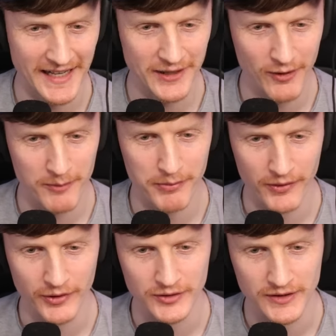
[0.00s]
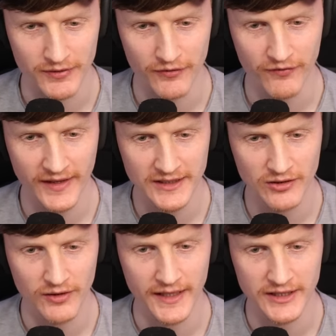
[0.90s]
eight year old boy who suffered
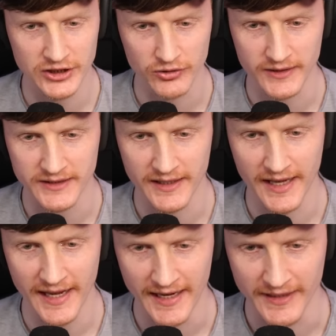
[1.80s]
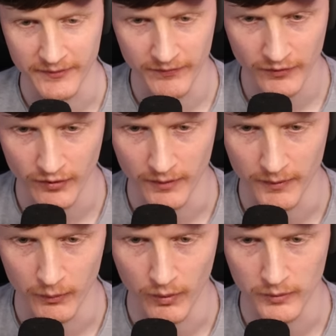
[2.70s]
fatal injuries to the head from
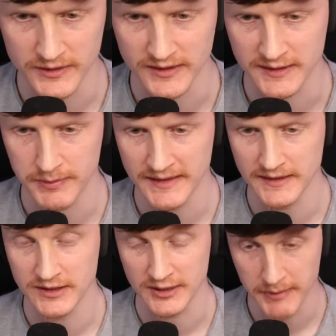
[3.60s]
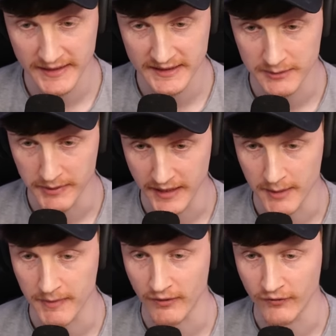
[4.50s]
what was suspe suspected to be a
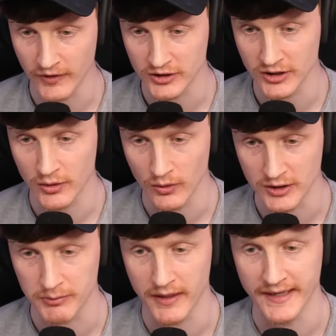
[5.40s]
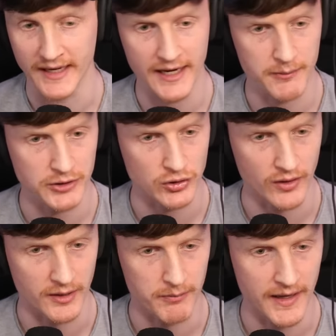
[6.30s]
malfunction caused by an
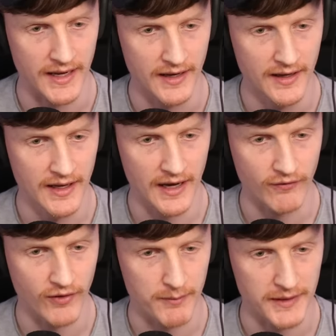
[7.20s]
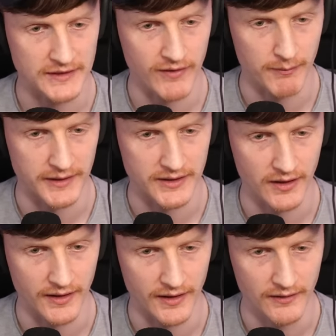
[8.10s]
animatronic bear at Fred Bear's family
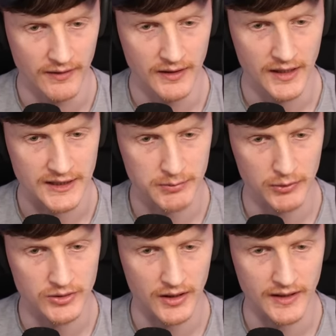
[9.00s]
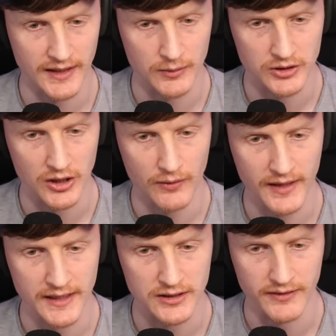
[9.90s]
diner, a small diner that was
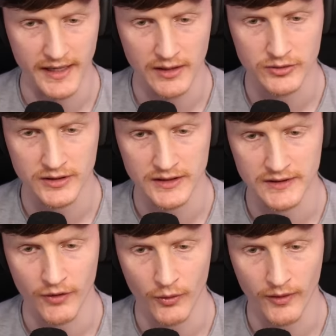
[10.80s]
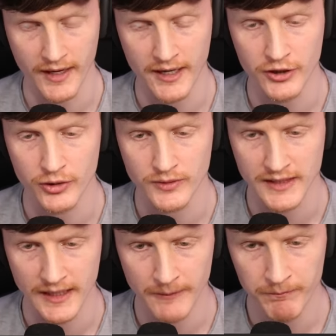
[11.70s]
located on the outskirts of Hurricane,
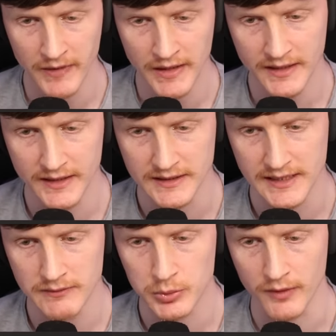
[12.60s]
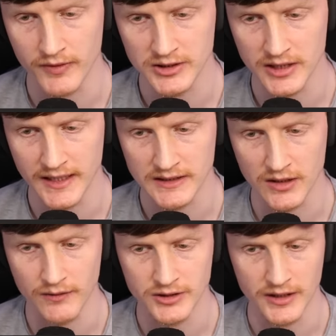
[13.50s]
Utah. These tapes were eventually handed
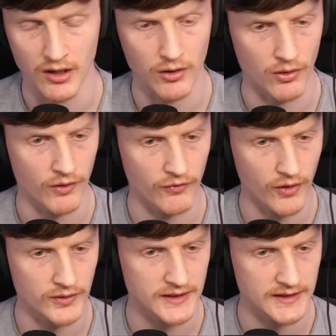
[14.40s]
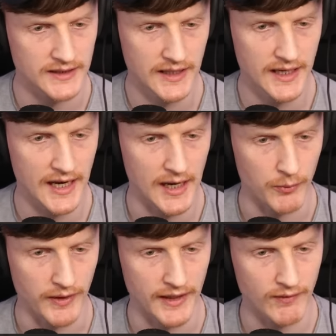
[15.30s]
over to the local authorities and
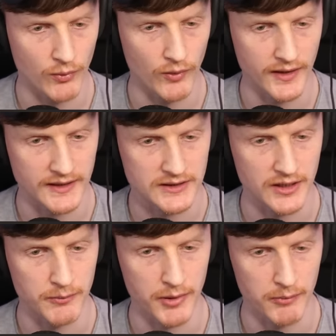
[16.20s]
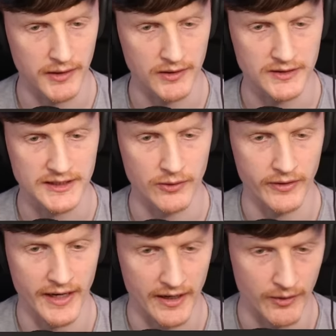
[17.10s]
were never released to the public until
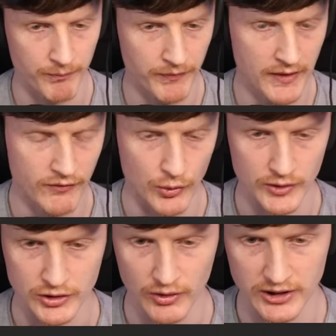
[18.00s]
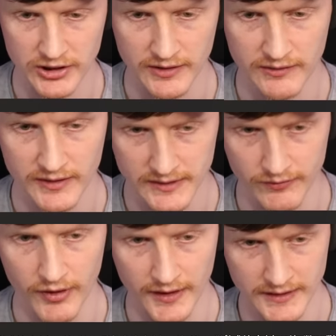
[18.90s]
now. Viewer discretion is
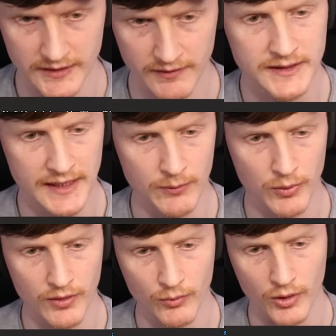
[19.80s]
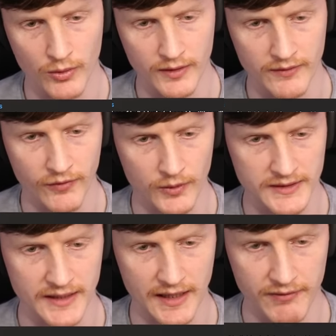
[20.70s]
advised. Tape 1 recorded
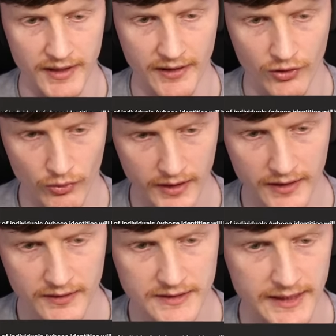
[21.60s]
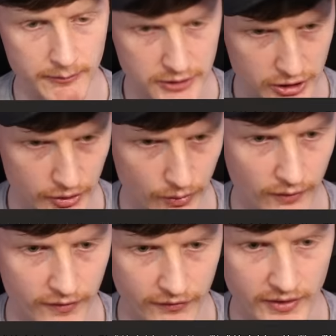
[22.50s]
141183, tape 2
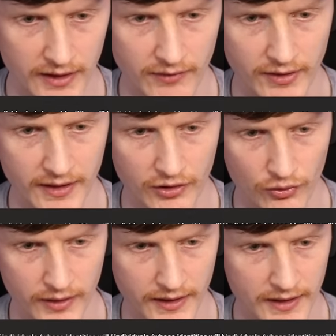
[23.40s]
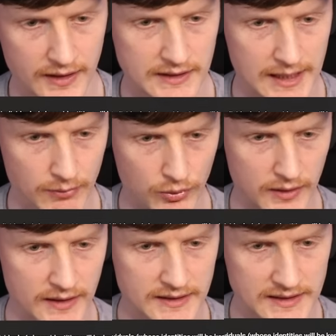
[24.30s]
151183, tape
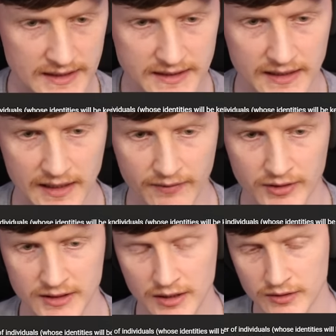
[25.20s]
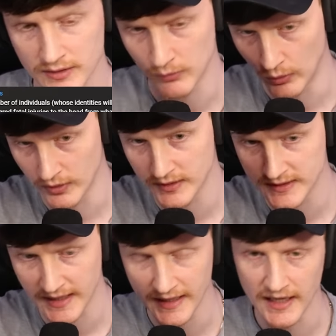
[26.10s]
3 1611, so it's one
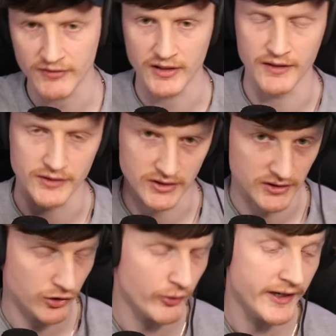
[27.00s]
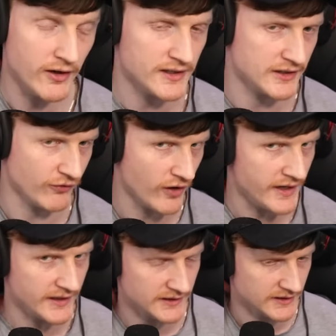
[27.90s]
day after the other. So it's three nights at
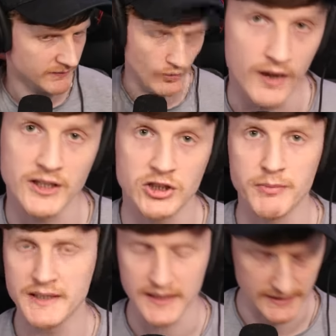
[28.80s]
Freddy's. Right, let's jump into